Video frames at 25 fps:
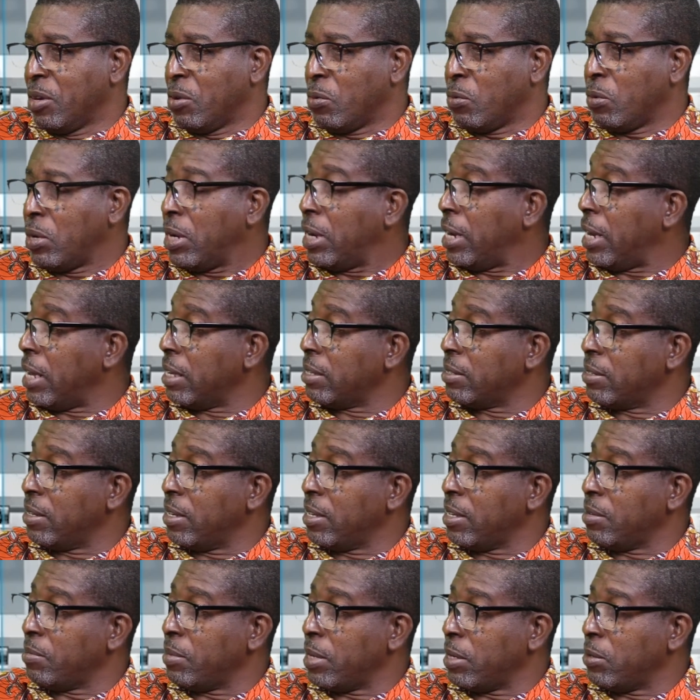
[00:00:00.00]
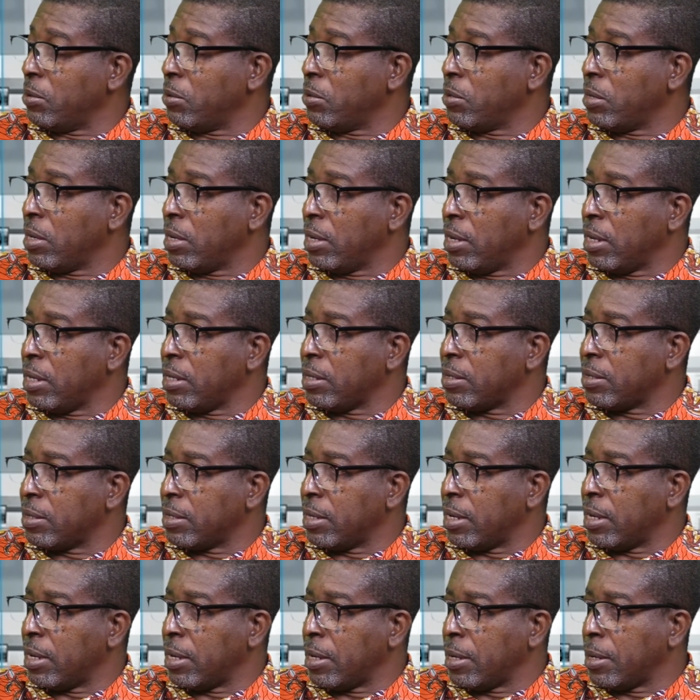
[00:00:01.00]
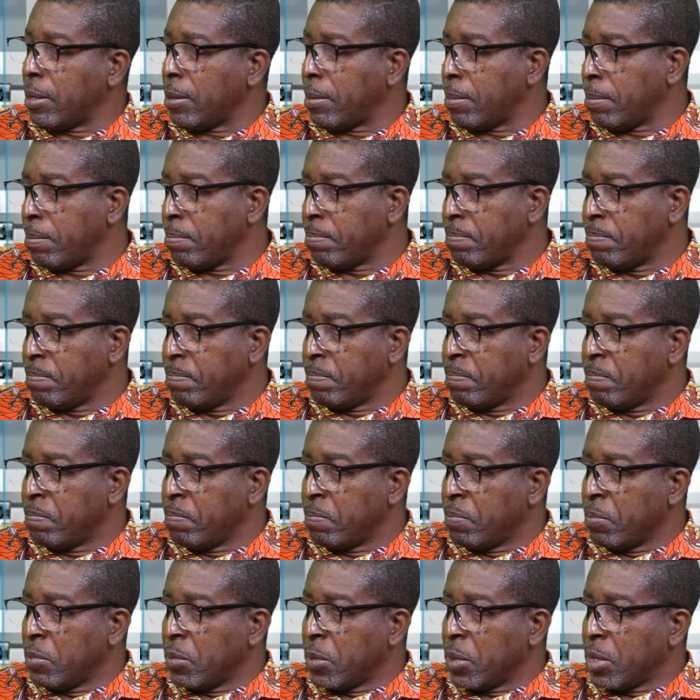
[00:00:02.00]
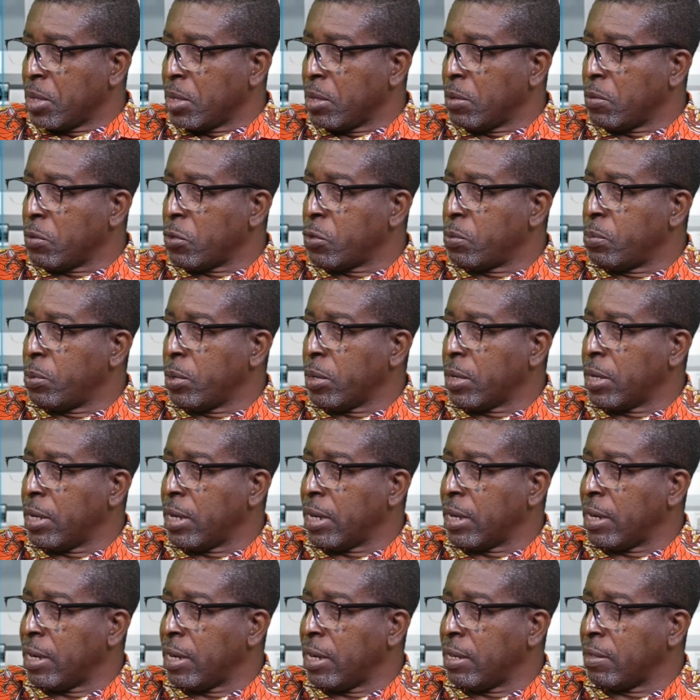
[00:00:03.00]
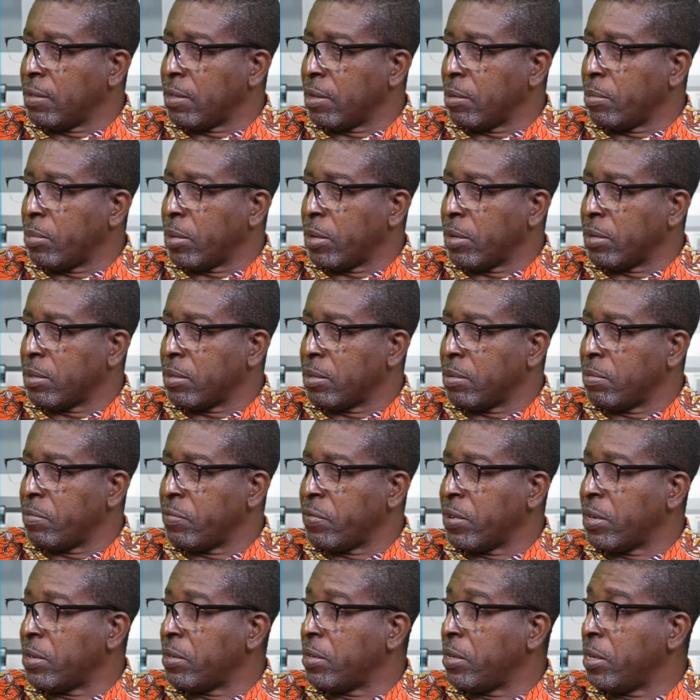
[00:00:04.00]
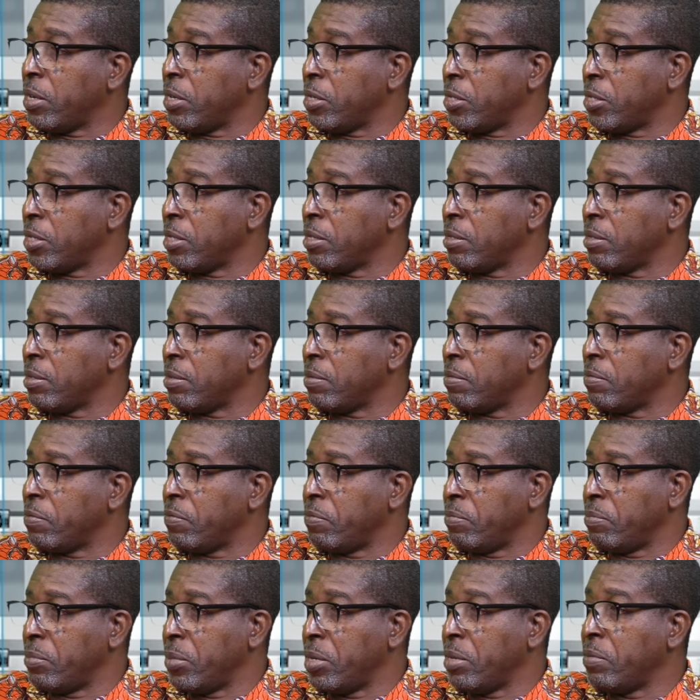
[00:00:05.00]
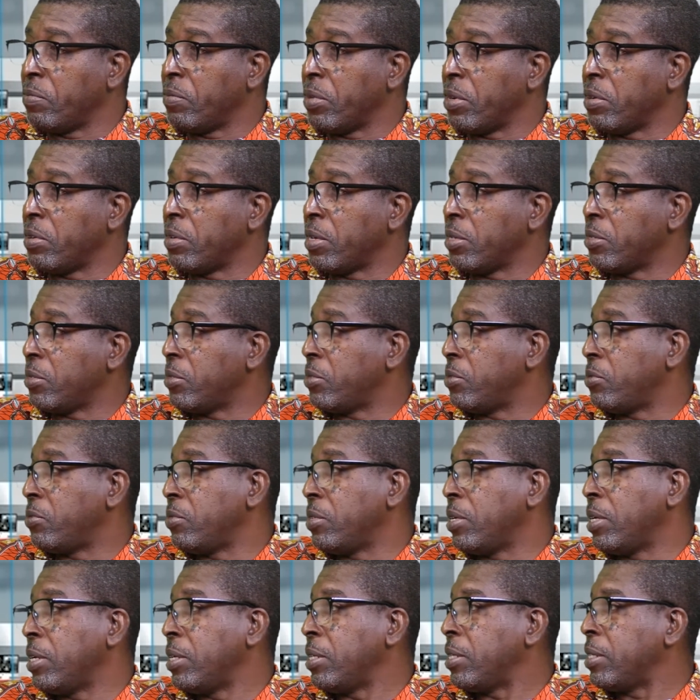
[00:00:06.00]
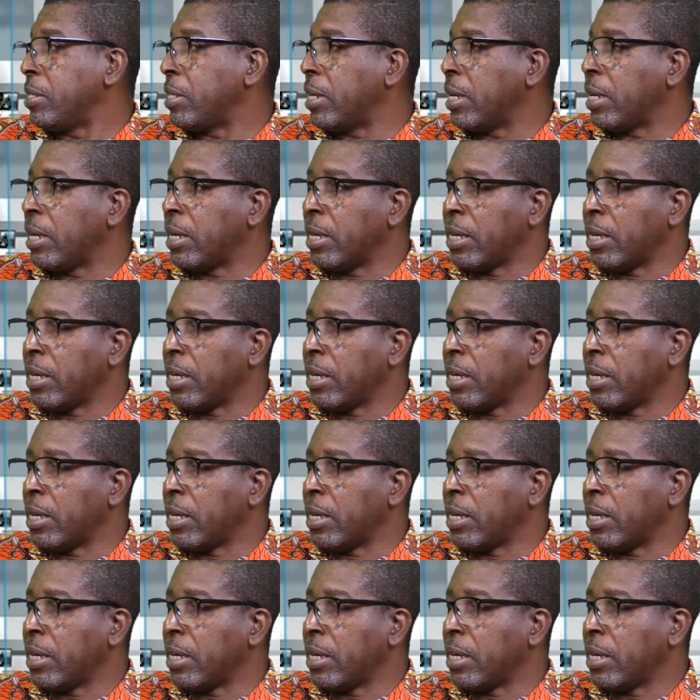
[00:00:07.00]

Well, lastly, but not the least, you've spoken at length about the foundation being very necessary and